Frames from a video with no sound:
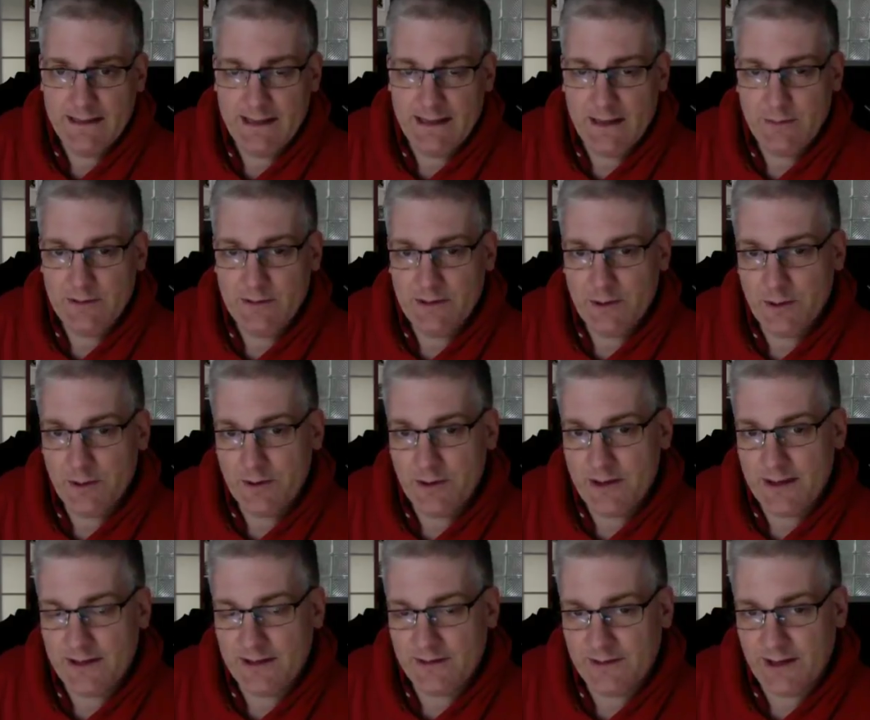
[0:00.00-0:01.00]
Now, when you go to
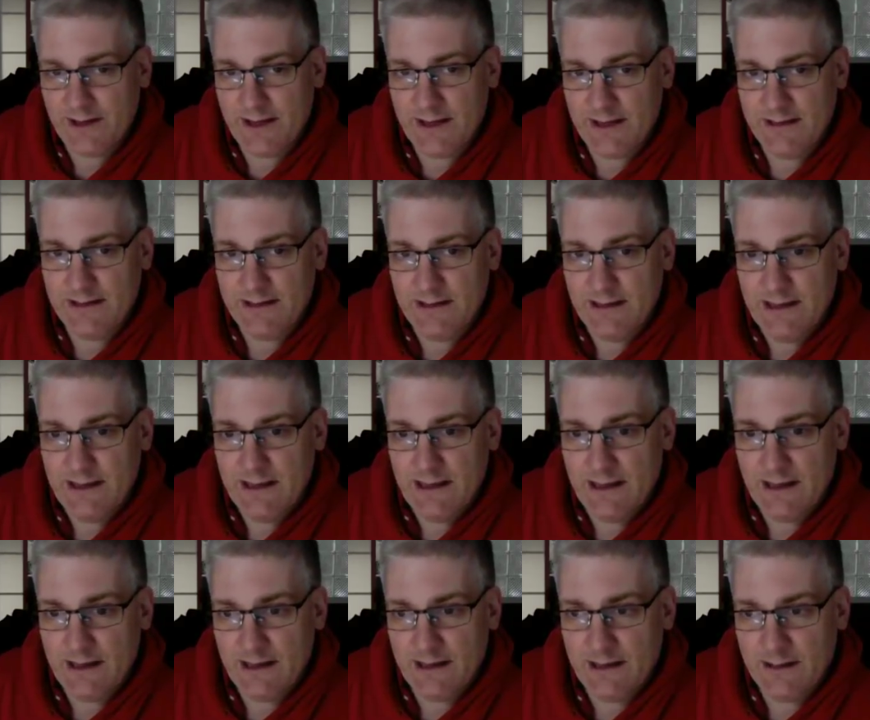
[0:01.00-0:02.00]
that site,
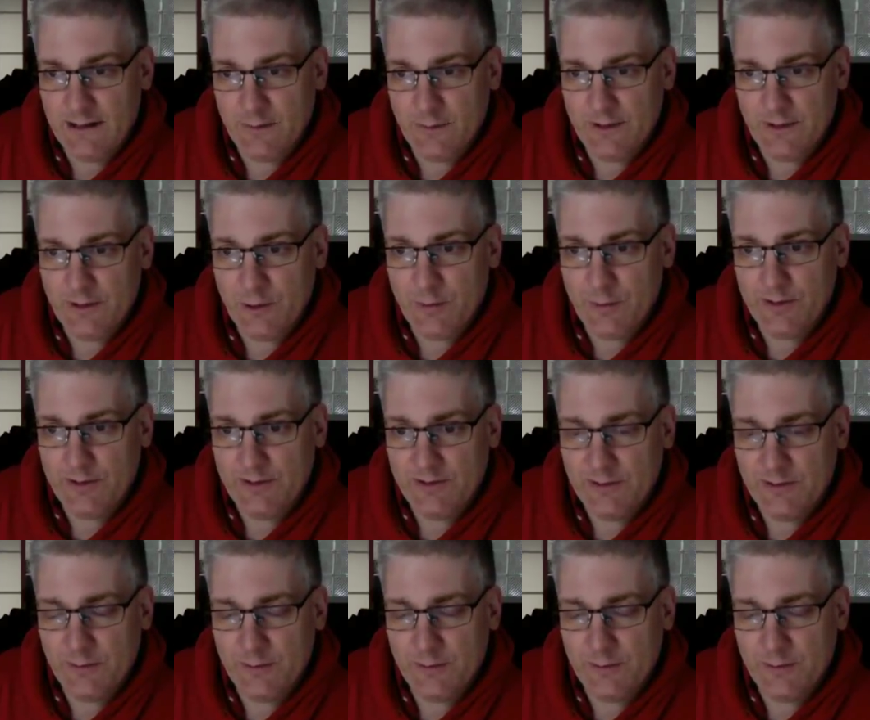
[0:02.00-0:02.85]
when it opens,